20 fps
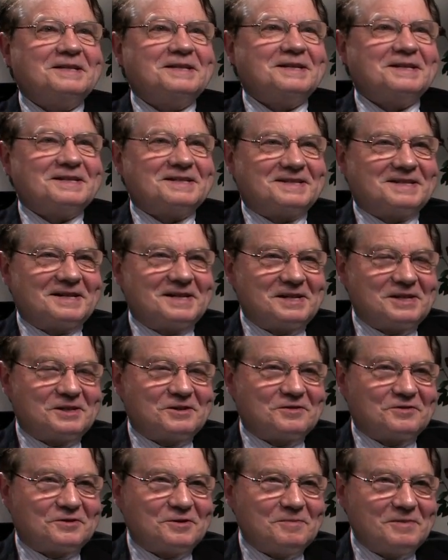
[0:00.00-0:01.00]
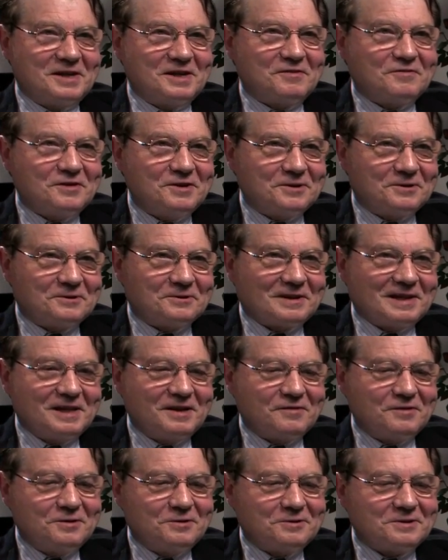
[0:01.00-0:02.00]
cells from lymph nodes.
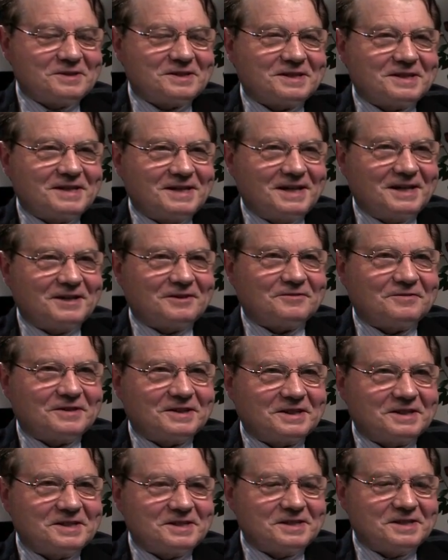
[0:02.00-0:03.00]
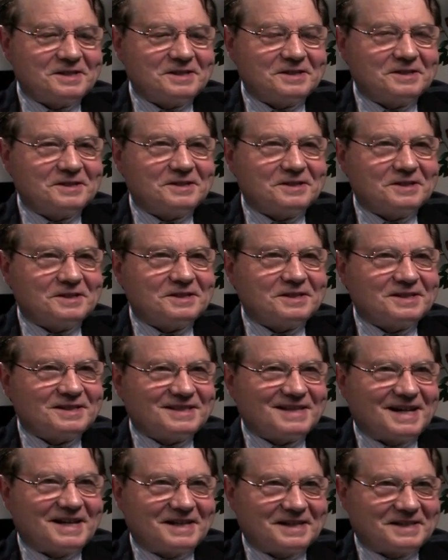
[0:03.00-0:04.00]
Lymph nodes are very
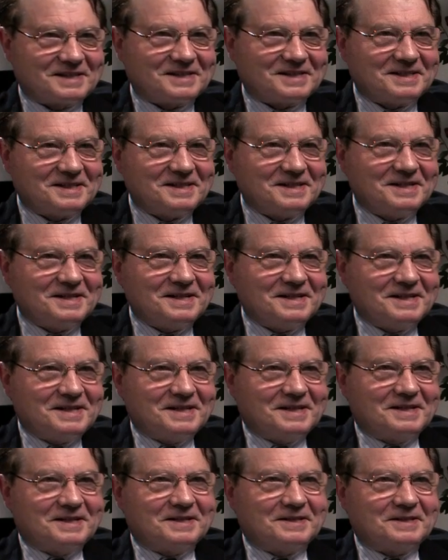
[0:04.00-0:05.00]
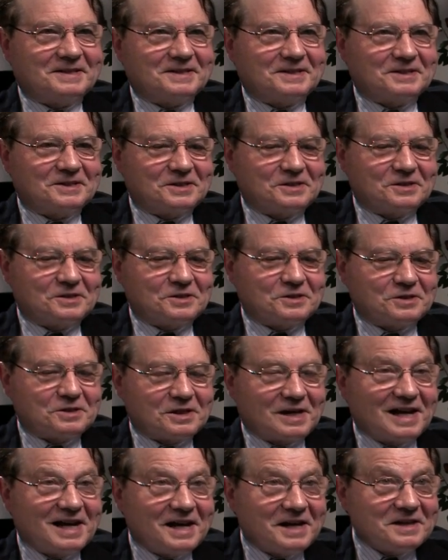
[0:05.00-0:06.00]
tight
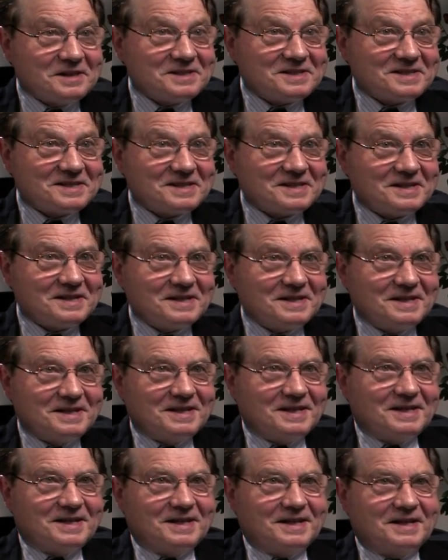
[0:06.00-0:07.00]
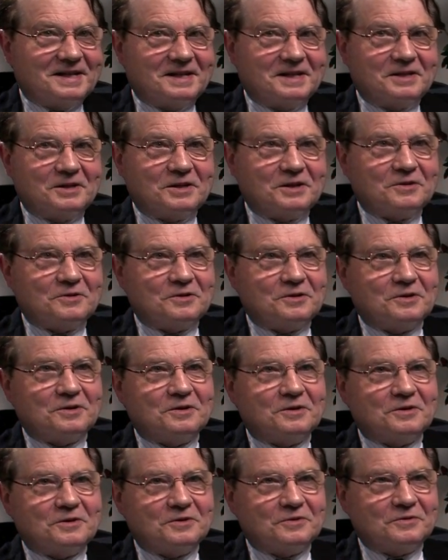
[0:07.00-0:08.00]
glands, and
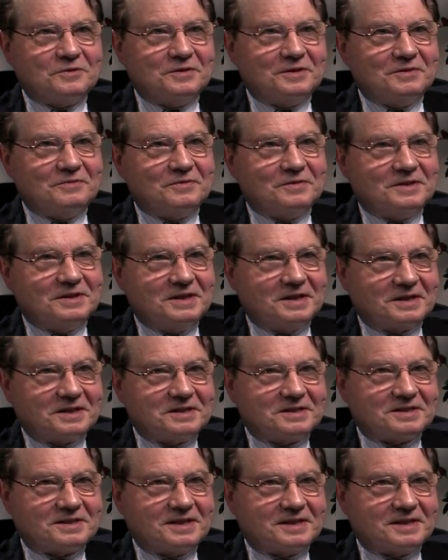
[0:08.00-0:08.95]
there is a